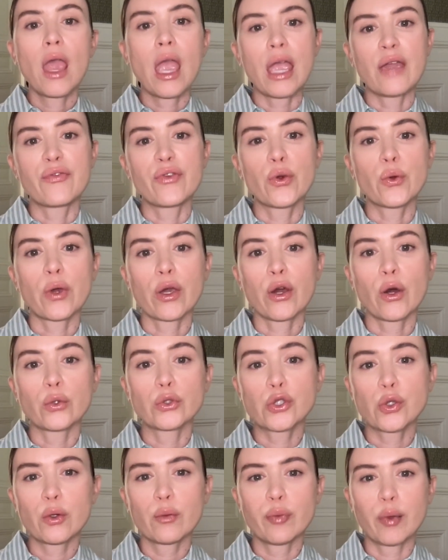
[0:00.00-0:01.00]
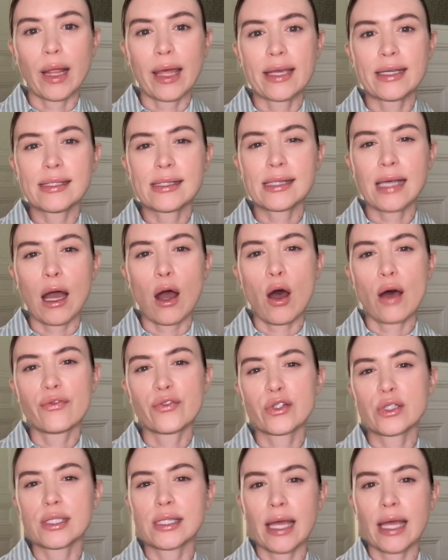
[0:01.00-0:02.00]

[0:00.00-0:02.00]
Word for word: if you can go to a place that offers